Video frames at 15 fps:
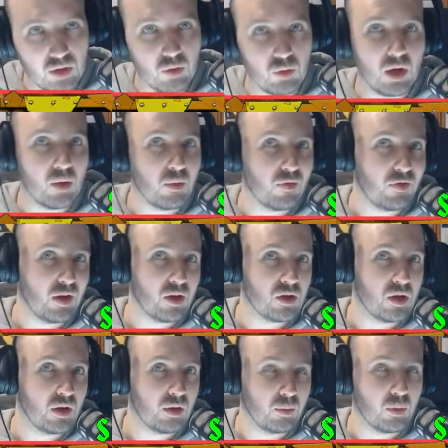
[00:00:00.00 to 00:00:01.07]
camouflage
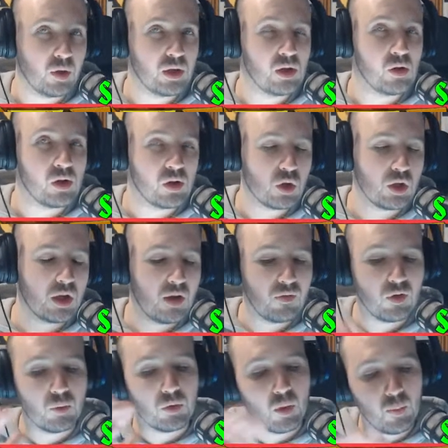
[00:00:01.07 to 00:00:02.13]
on them, I just give
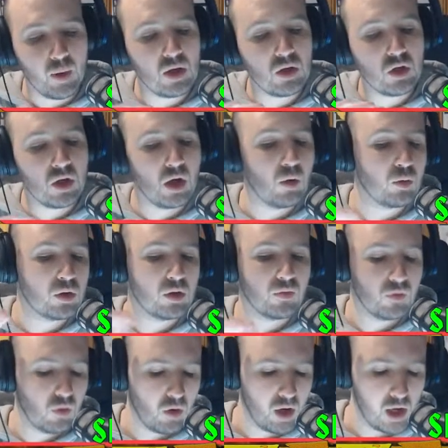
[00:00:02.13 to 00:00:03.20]
them their base coats of
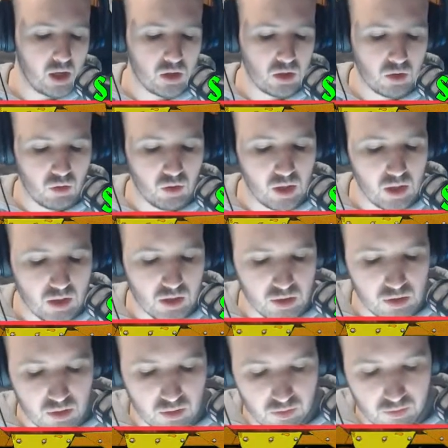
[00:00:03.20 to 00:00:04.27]
greys and greens and
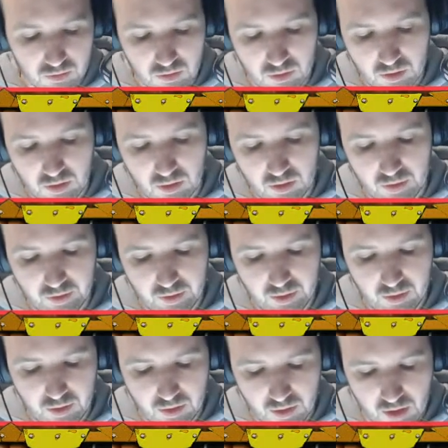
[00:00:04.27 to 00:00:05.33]
stuff,
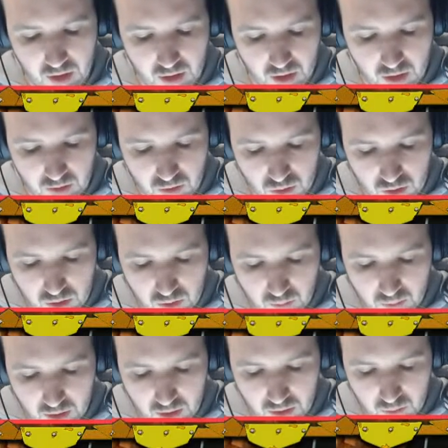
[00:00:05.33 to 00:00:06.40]
and then just come
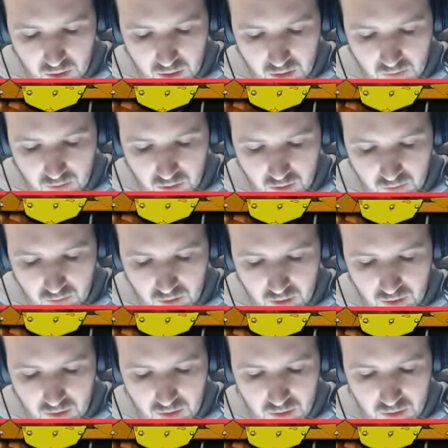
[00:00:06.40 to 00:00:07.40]
back to it after the fact.